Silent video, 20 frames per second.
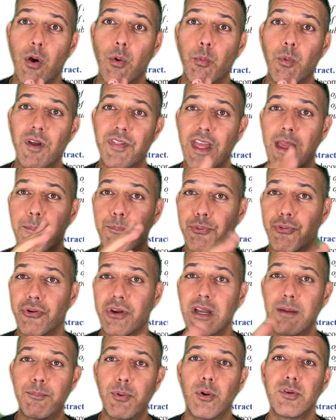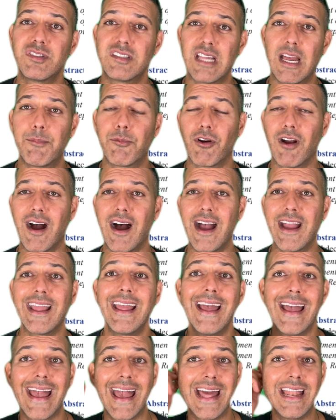with a pre and post
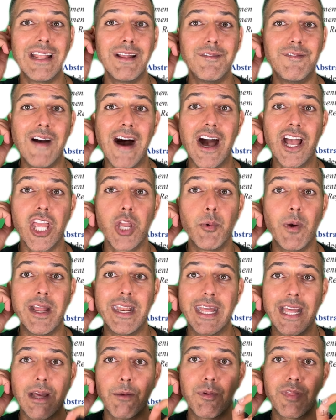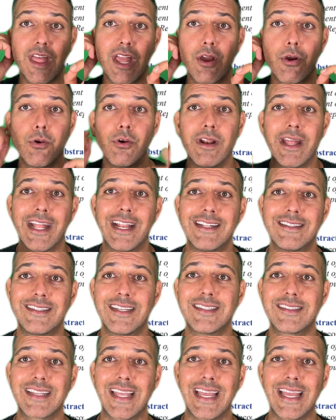MRI and evaluating it with a herniated disc